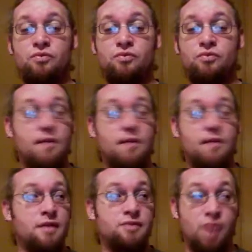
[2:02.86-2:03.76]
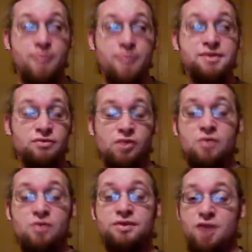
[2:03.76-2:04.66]
Robinson
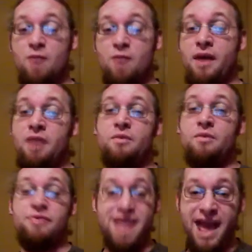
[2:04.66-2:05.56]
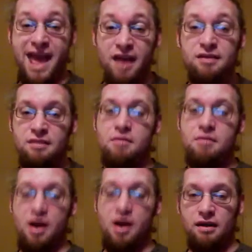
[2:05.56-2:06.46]
wrote Starman with the end in
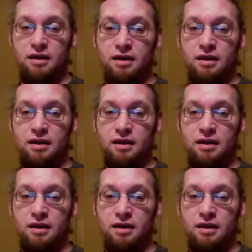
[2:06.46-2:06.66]
mind.